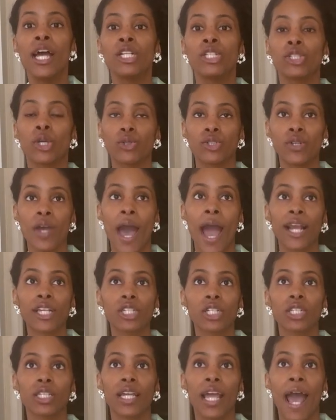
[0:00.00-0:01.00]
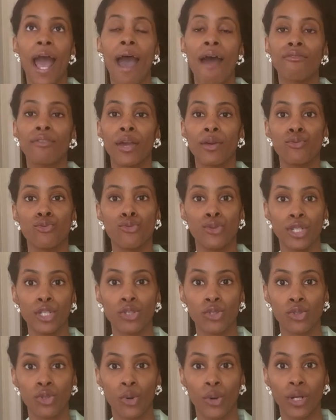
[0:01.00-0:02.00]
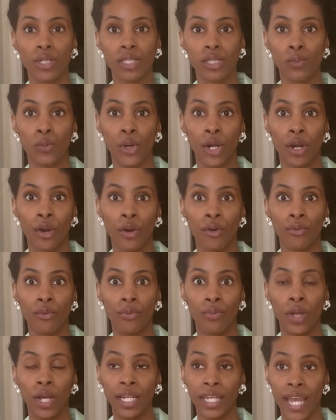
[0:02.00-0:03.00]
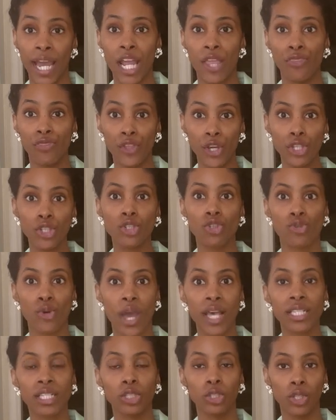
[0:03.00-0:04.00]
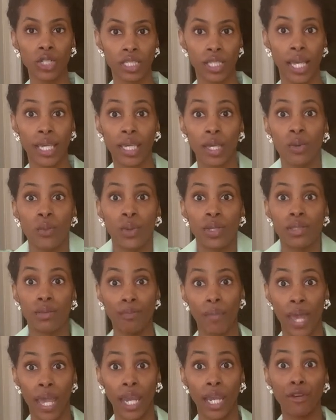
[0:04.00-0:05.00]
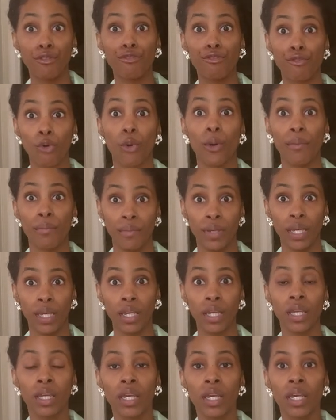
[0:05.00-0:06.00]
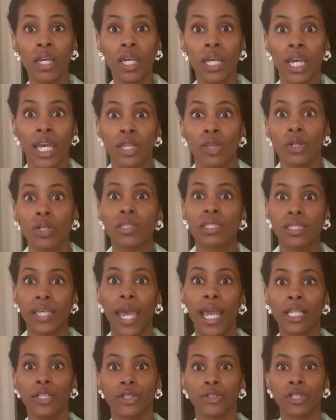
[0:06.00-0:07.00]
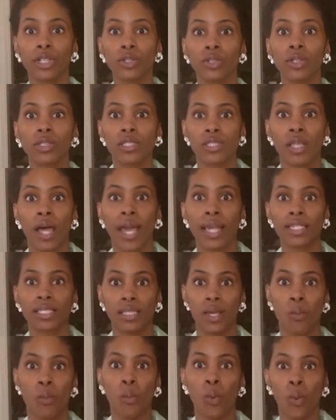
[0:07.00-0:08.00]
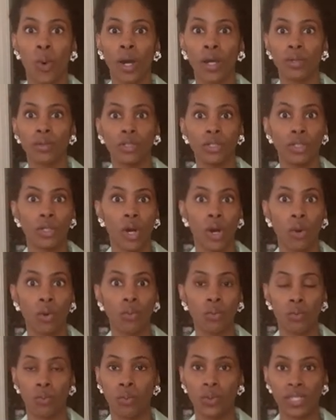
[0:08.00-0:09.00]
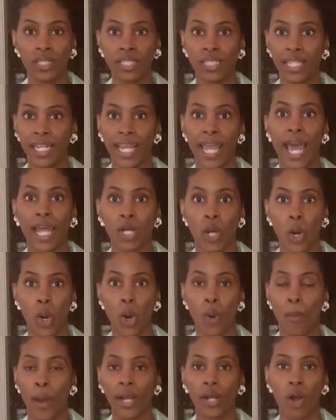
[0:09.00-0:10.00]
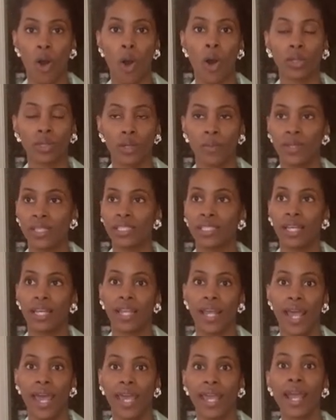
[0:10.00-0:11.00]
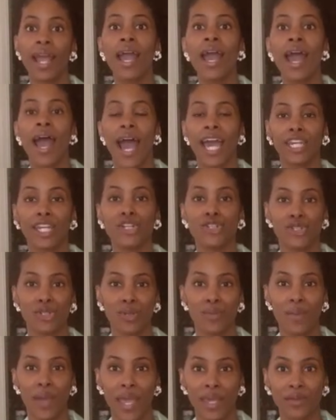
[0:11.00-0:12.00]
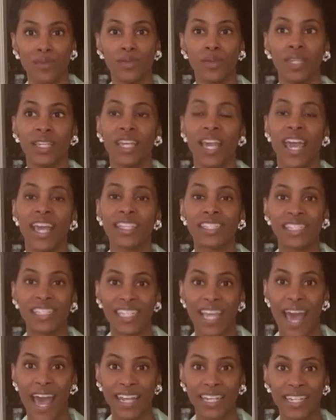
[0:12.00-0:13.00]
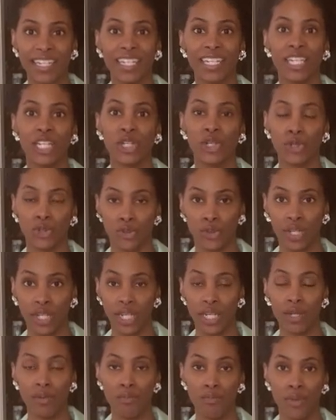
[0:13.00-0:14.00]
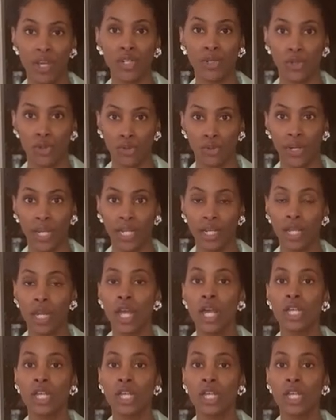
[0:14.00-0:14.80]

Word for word: So to actually have a resource where, again, this dress looks like it was made for me. It looks tailored. It looks like someone, you know, was sitting at home. I called them and said, hey, I need you to make me a satiny green, mint green